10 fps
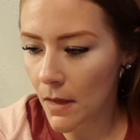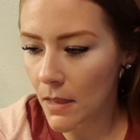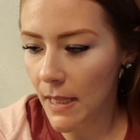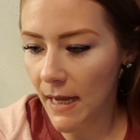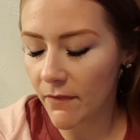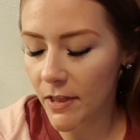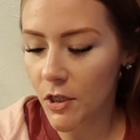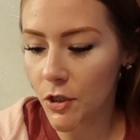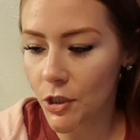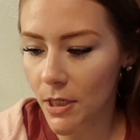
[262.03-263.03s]
Like I feel like
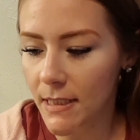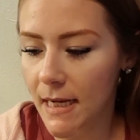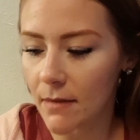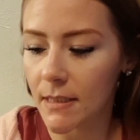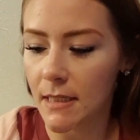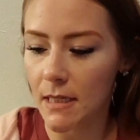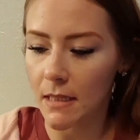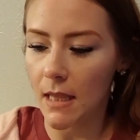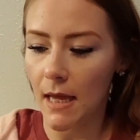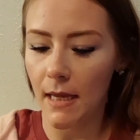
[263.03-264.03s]
you're just now
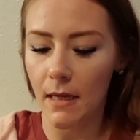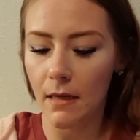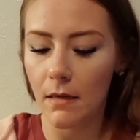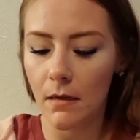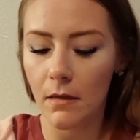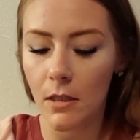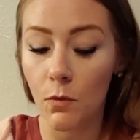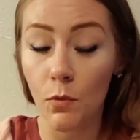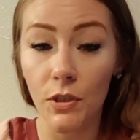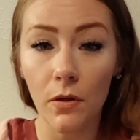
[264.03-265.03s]
seeing like
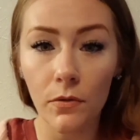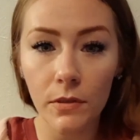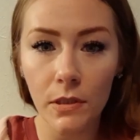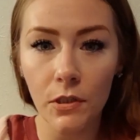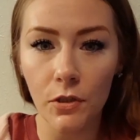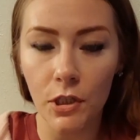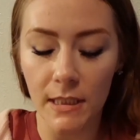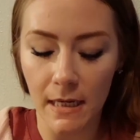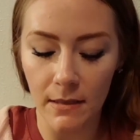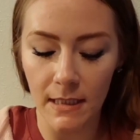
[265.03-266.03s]
results. You're just
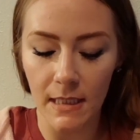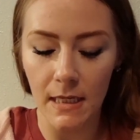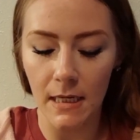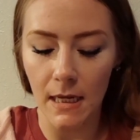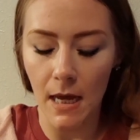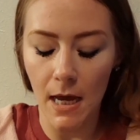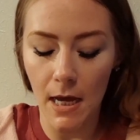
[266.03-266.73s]
now seeing